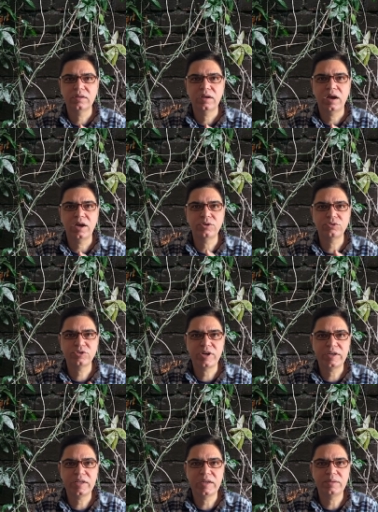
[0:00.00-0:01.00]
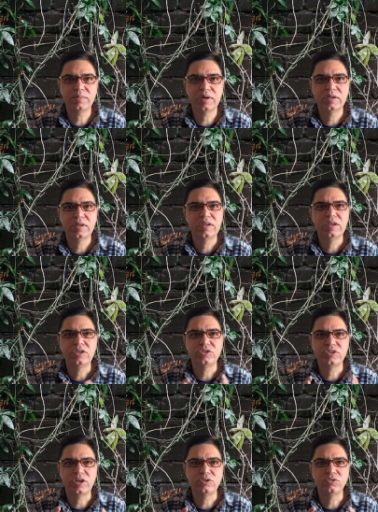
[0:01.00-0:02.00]
hydrostatic enema, is
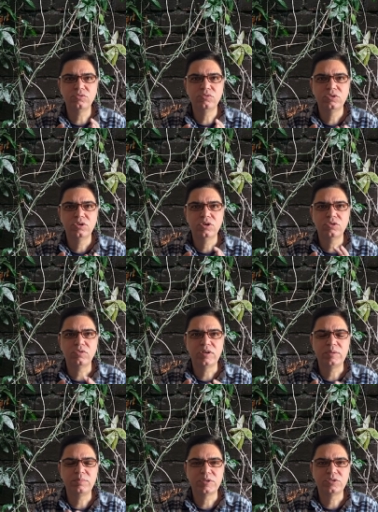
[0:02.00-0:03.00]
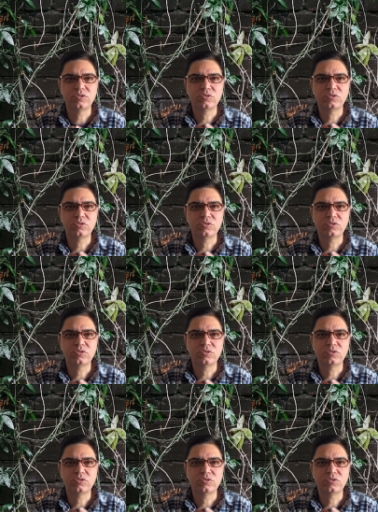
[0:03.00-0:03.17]
10 to 20%.